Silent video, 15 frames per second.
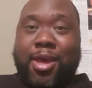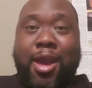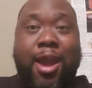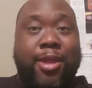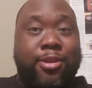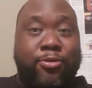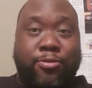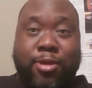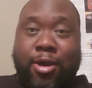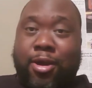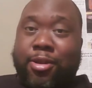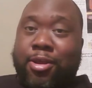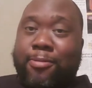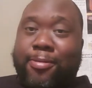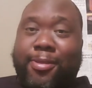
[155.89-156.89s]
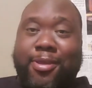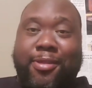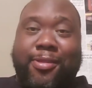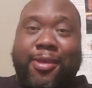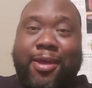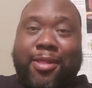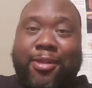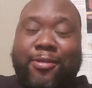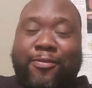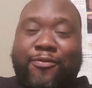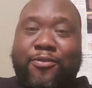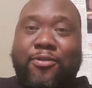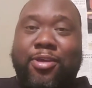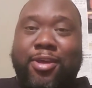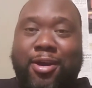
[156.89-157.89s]
I know y'all never seen a time like this
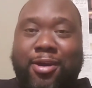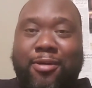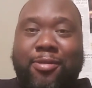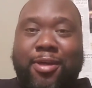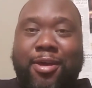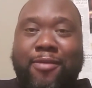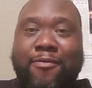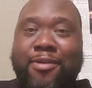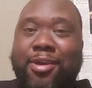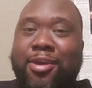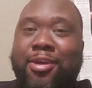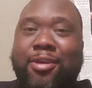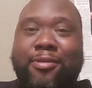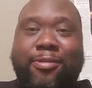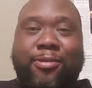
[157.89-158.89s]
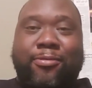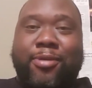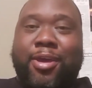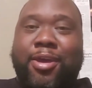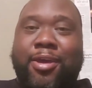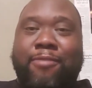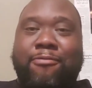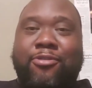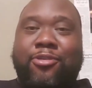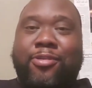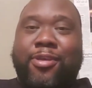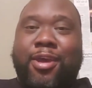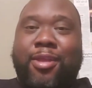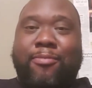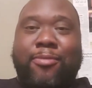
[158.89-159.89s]
for y'all life. So, guys, we
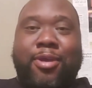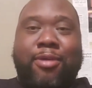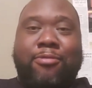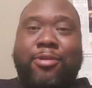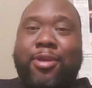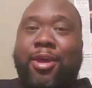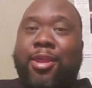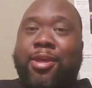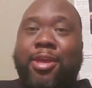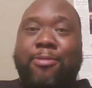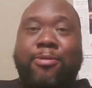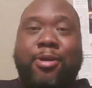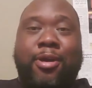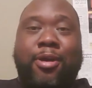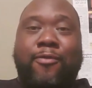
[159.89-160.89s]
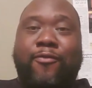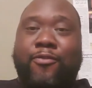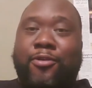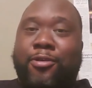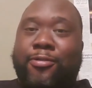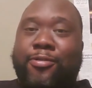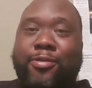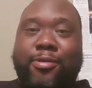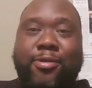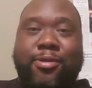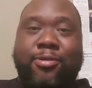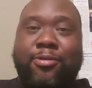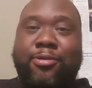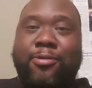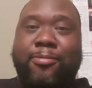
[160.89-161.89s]
just got to keep God first.
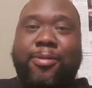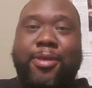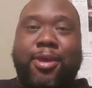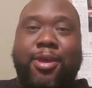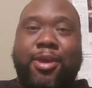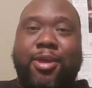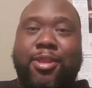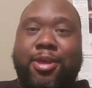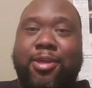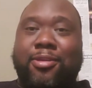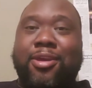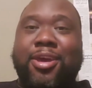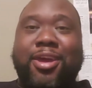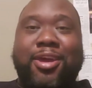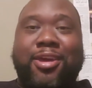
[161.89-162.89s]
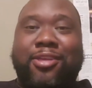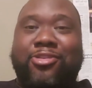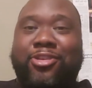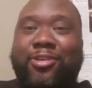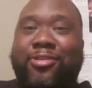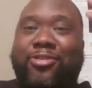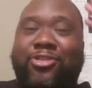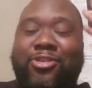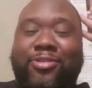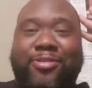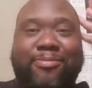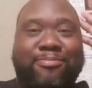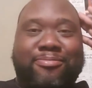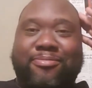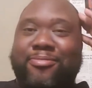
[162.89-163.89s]
You know what I'm saying? And just
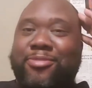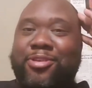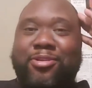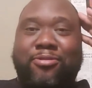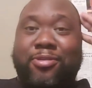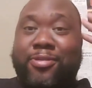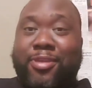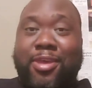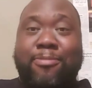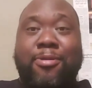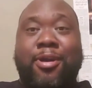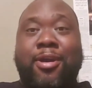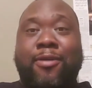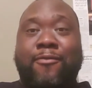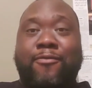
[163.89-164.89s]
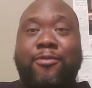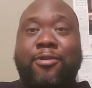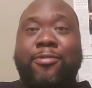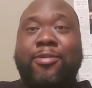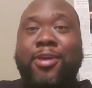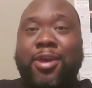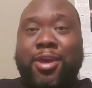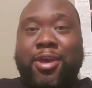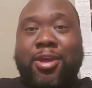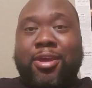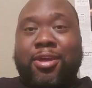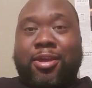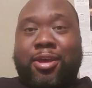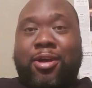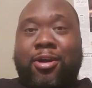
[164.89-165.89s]
keep God first.
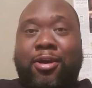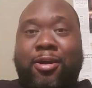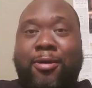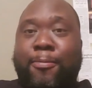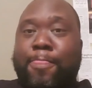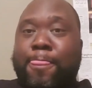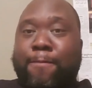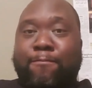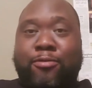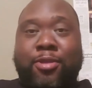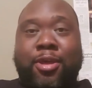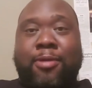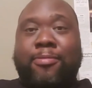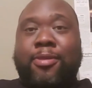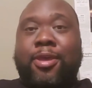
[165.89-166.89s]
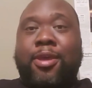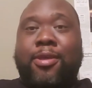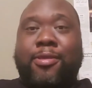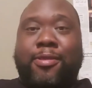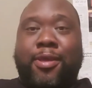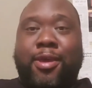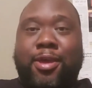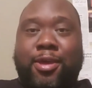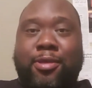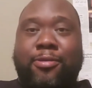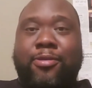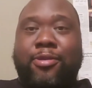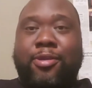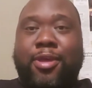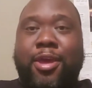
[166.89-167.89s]
Put everything in his hands,
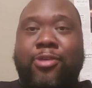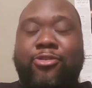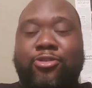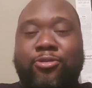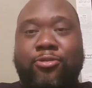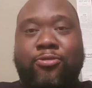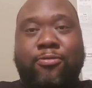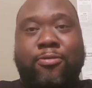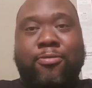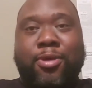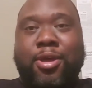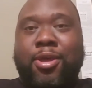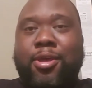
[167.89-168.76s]
as usual.